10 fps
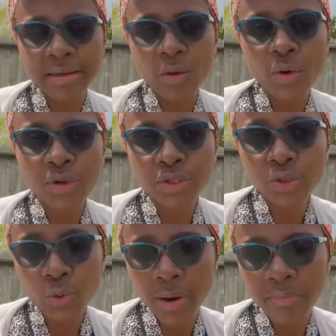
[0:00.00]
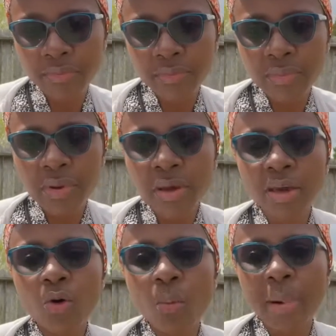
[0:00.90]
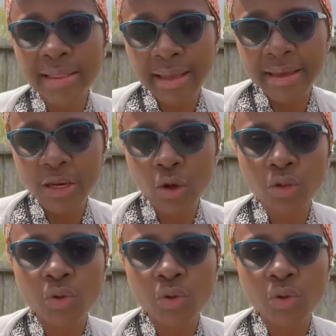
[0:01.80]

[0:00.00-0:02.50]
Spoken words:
way you do them, it go matter a lot.